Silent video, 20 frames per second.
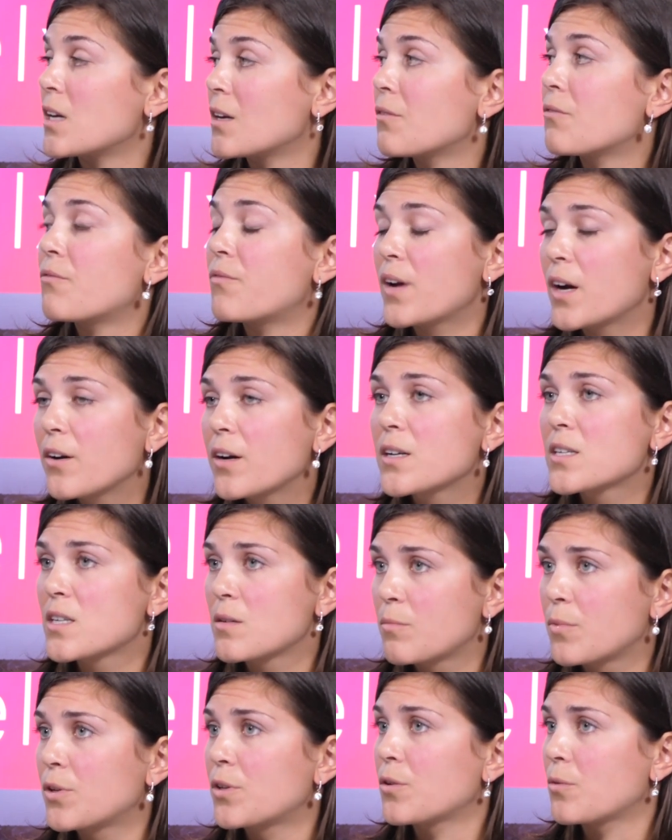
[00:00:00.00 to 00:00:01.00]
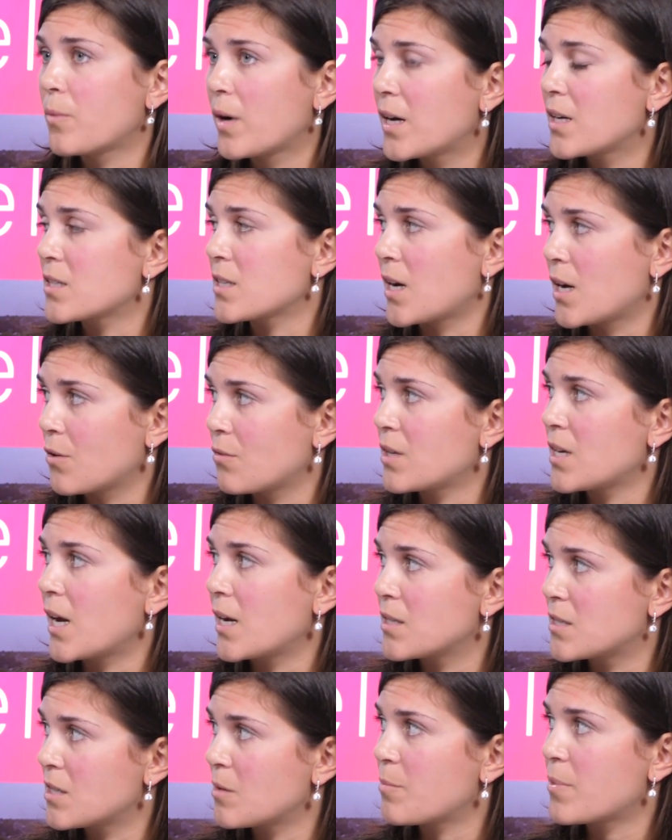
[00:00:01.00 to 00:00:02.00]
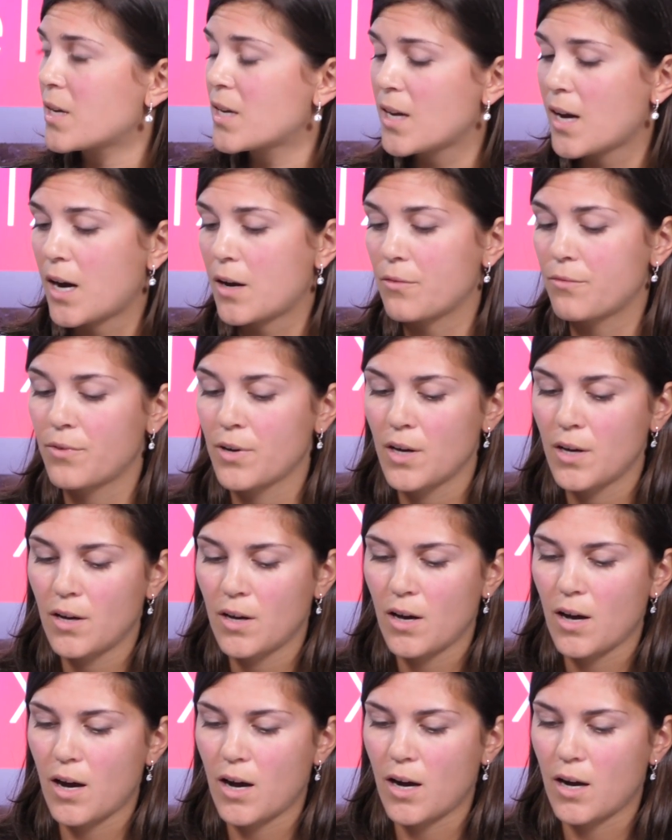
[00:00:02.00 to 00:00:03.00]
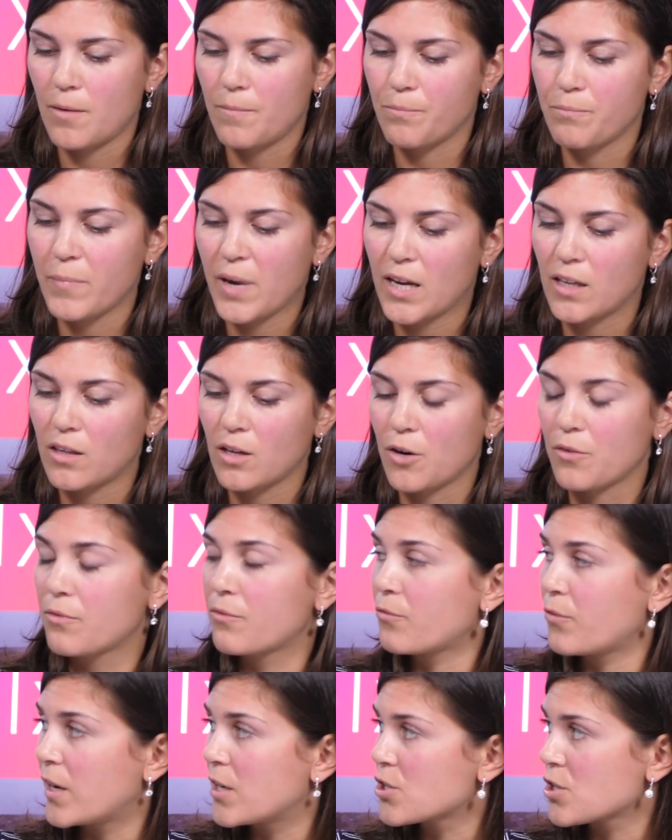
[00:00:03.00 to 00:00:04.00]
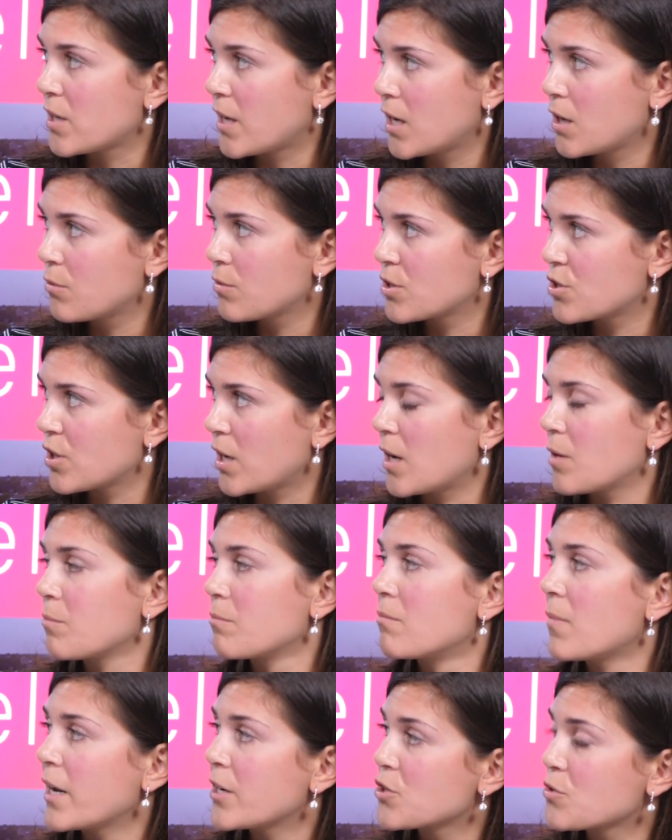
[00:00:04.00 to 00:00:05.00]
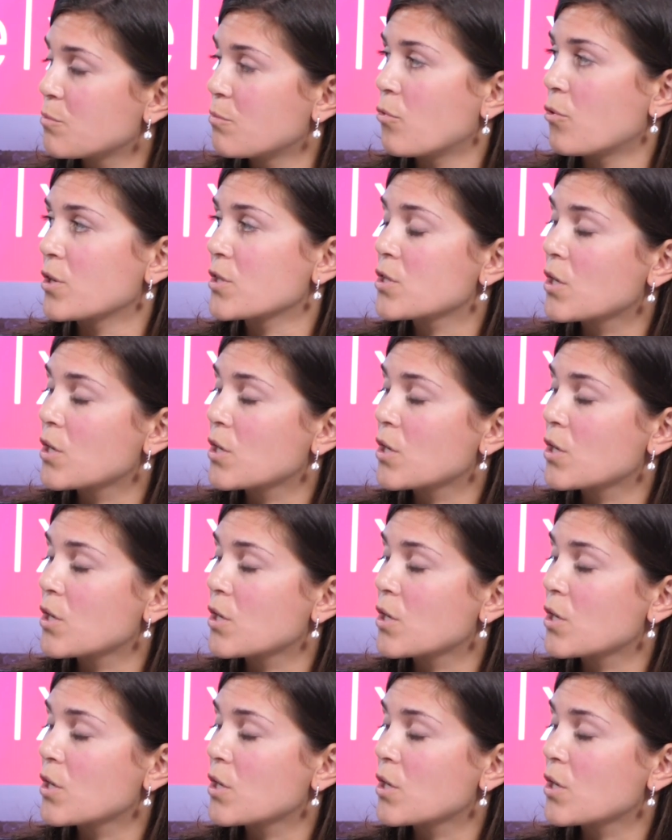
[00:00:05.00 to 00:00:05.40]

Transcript: in a very similar way to how the NDP have uh, made their French language ad much more